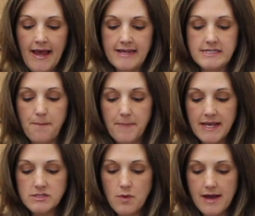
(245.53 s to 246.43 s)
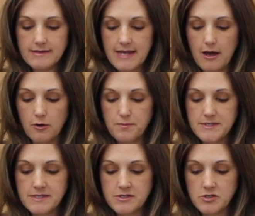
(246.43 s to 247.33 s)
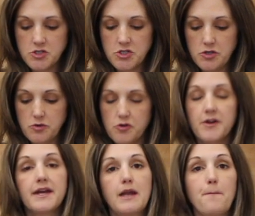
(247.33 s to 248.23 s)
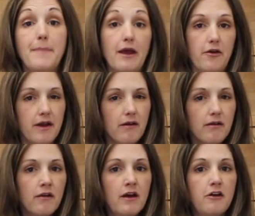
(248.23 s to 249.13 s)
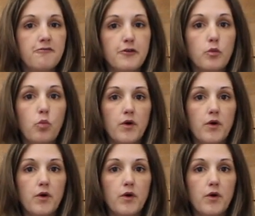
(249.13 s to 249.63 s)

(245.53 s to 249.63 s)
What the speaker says: is the beeswax helps to create a barrier for